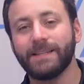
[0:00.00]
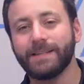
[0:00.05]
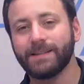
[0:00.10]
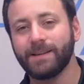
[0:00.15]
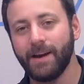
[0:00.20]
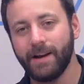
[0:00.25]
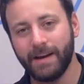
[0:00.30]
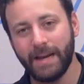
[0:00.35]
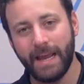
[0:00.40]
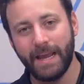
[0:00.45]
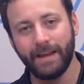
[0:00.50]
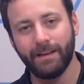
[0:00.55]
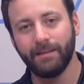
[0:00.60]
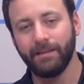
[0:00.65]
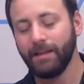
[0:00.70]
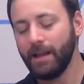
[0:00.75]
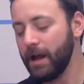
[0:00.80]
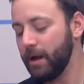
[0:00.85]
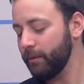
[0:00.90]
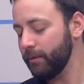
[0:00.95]
this gun a
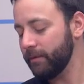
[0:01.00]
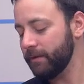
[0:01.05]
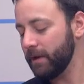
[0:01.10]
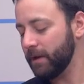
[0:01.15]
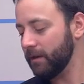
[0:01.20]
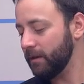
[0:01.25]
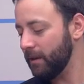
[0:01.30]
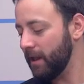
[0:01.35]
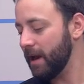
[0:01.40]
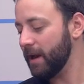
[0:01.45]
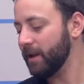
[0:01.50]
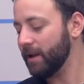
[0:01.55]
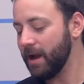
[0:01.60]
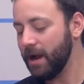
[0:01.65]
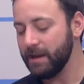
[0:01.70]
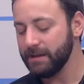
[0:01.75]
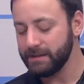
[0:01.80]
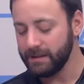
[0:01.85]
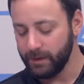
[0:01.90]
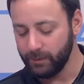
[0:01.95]
lot. We've done a lot of
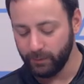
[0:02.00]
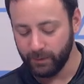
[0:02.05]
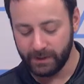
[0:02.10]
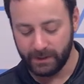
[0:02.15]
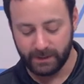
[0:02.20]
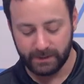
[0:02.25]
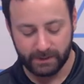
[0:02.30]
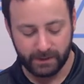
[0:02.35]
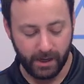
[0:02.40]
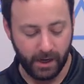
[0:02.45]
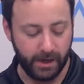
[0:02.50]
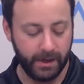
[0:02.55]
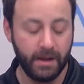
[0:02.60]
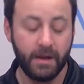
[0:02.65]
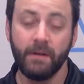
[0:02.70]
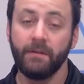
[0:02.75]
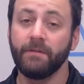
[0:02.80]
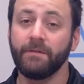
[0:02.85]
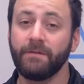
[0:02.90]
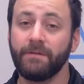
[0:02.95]
content with this gun.
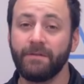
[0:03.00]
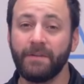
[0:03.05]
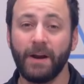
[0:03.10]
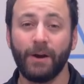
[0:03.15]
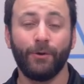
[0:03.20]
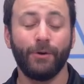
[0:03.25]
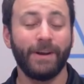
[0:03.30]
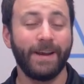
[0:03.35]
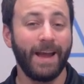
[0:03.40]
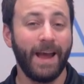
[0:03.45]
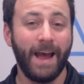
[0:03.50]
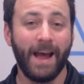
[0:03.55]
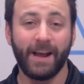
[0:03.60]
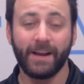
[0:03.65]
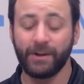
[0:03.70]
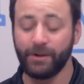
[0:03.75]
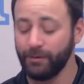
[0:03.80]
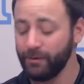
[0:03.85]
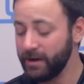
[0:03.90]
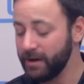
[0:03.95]
Very
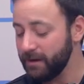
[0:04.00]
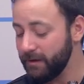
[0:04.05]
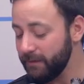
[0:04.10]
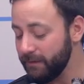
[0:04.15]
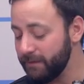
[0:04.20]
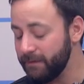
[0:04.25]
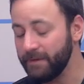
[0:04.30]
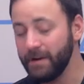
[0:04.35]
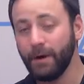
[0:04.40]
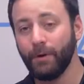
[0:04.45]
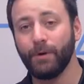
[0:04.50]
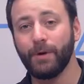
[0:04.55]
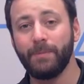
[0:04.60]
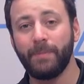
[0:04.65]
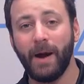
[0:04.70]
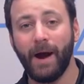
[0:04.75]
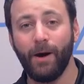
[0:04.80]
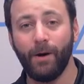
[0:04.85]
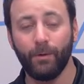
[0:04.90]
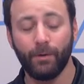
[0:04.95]
accurate, very
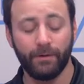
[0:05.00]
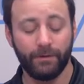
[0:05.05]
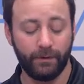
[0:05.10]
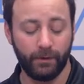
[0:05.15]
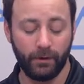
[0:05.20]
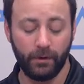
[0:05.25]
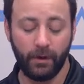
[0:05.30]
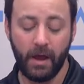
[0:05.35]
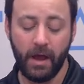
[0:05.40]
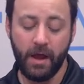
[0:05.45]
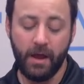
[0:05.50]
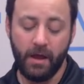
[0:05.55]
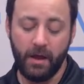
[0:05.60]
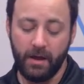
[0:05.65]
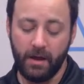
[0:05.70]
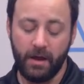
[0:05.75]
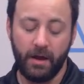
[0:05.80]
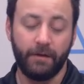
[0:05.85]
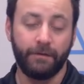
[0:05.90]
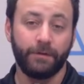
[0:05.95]
powerful,
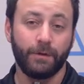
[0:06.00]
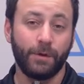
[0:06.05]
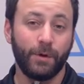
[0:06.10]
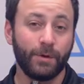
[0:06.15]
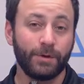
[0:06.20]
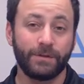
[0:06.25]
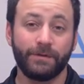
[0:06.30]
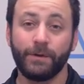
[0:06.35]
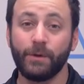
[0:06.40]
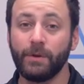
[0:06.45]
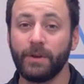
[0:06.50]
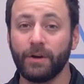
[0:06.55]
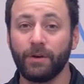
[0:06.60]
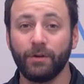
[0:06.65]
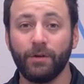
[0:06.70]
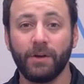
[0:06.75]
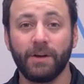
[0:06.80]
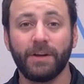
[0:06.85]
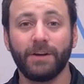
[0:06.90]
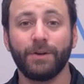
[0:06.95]
uh, for those of you that are
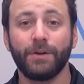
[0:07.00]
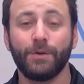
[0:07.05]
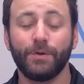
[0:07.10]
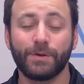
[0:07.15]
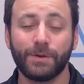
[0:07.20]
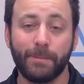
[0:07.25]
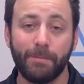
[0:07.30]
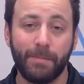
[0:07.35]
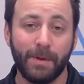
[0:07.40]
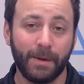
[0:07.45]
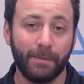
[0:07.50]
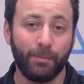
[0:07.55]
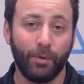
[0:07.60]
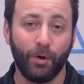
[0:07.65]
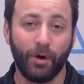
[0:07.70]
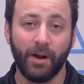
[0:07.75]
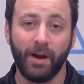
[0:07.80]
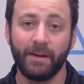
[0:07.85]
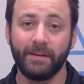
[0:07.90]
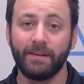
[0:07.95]
looking to do some big
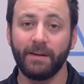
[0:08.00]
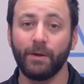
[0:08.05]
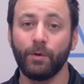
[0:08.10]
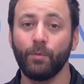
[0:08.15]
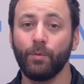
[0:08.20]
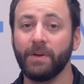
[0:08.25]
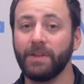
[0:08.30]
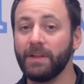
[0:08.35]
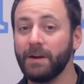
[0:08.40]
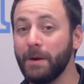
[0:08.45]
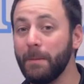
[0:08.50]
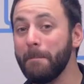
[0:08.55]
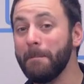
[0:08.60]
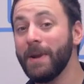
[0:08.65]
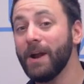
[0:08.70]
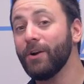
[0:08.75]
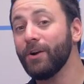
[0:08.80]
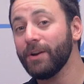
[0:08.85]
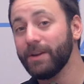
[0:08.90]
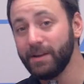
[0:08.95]
bore hunting with an
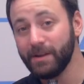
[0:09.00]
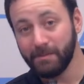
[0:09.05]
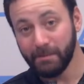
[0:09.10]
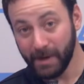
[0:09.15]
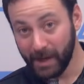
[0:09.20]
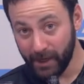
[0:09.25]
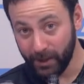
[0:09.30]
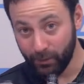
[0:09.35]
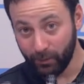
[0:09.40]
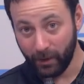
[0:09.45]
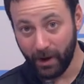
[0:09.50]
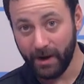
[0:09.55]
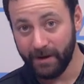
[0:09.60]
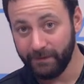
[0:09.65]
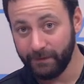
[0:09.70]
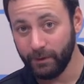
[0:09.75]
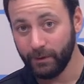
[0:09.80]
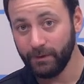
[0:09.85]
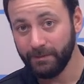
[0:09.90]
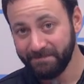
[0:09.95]
American-made
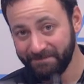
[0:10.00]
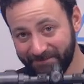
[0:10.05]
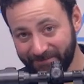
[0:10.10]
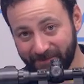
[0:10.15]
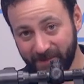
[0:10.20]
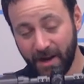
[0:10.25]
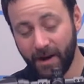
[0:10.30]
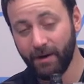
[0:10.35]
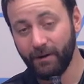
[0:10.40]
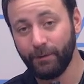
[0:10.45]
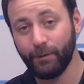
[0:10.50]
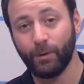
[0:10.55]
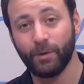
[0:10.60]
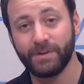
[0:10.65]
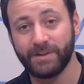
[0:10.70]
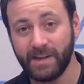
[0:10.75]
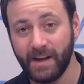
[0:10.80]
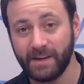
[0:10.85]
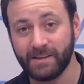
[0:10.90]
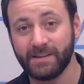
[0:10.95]
rifle, Air
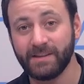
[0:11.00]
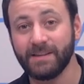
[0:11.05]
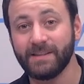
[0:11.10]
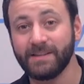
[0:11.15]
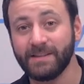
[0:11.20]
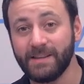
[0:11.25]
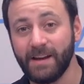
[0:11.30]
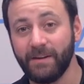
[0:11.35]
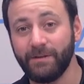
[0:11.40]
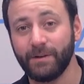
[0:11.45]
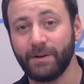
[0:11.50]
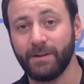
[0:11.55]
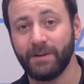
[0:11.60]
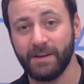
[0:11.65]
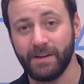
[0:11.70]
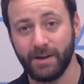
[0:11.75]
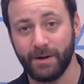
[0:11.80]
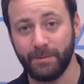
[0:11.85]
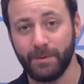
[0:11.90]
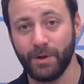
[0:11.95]
Force Texan is definitely
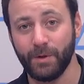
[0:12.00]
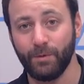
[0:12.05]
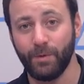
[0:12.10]
gonna be